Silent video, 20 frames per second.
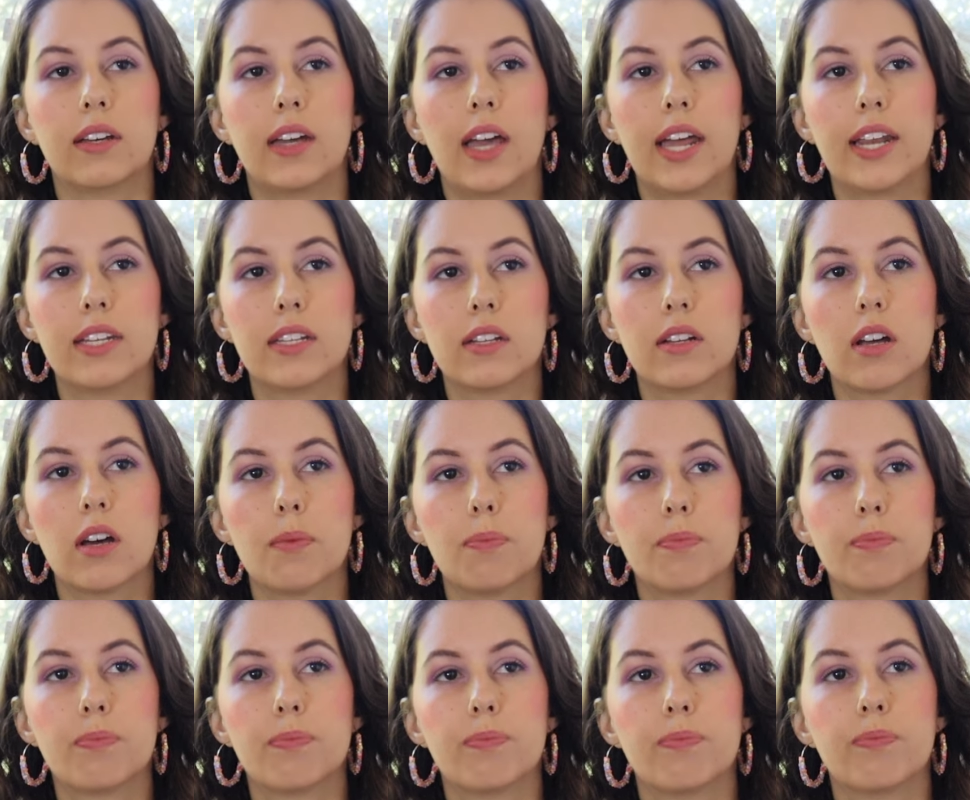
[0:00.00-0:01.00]
ended up
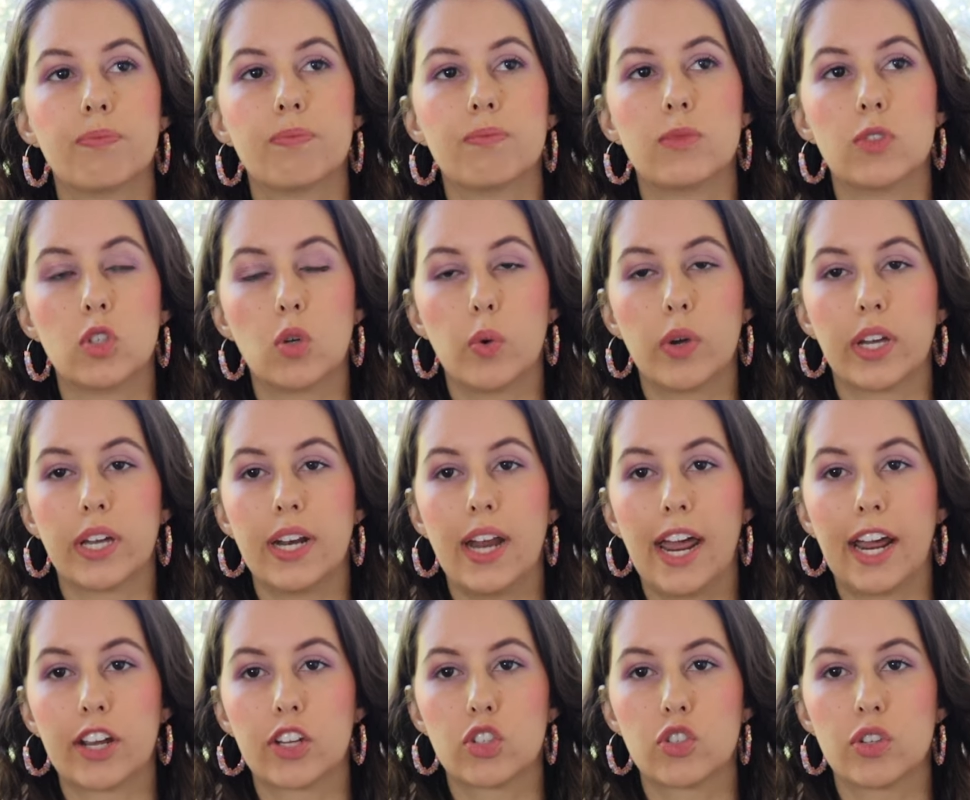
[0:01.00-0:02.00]
doing an
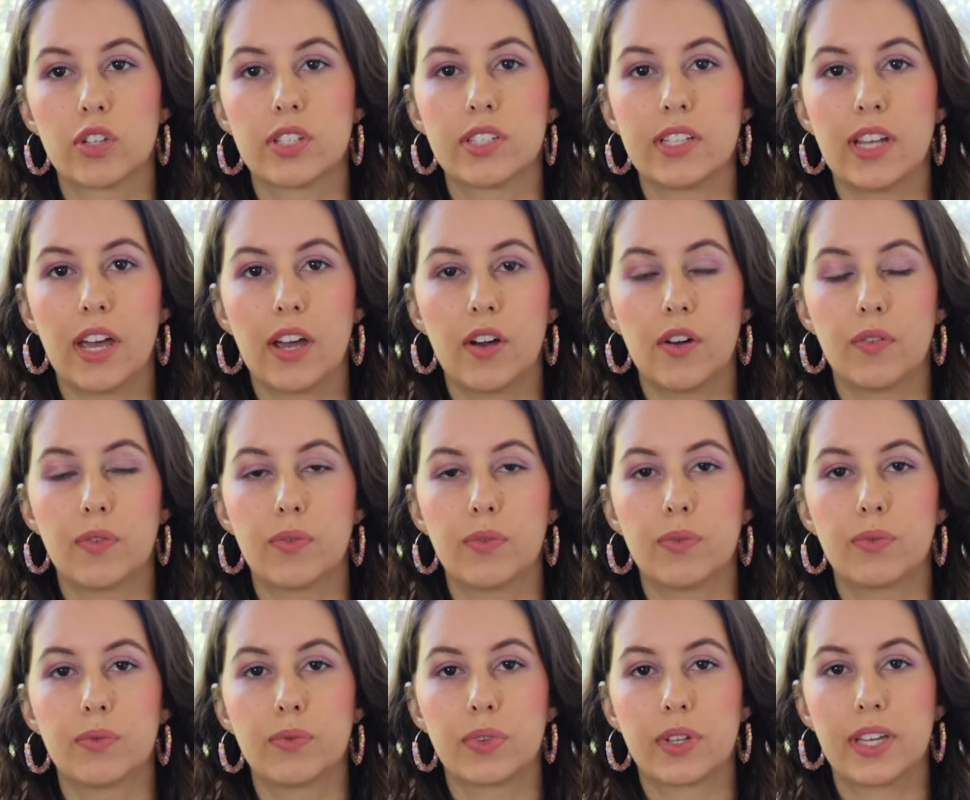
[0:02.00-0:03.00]
extra set of
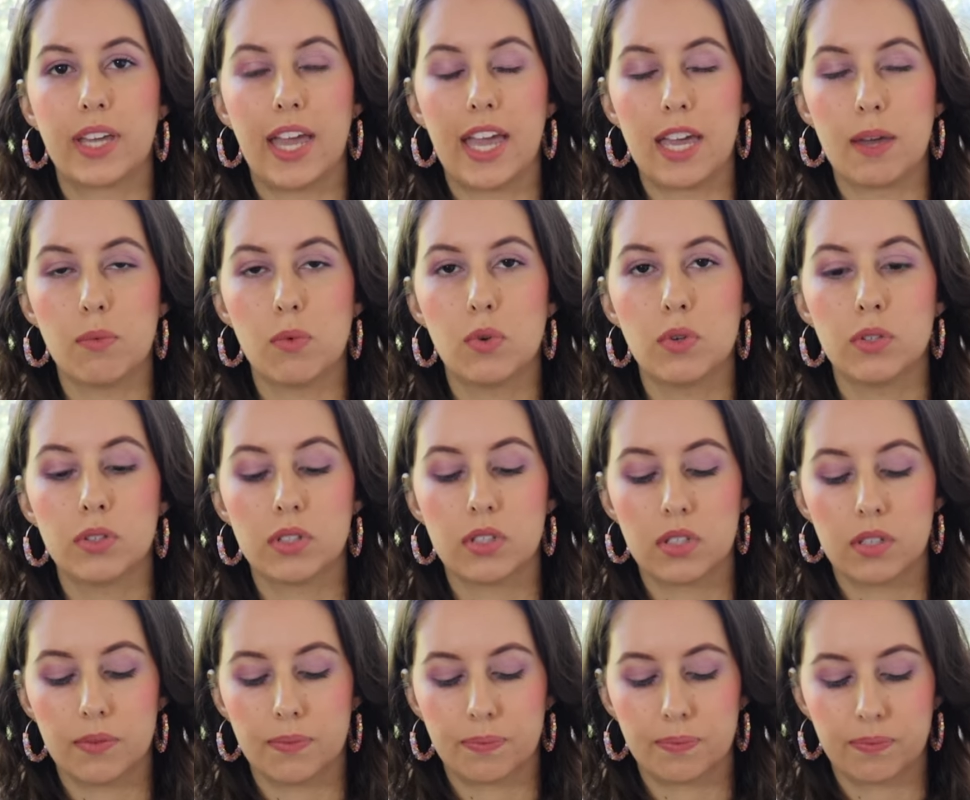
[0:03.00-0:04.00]
cables,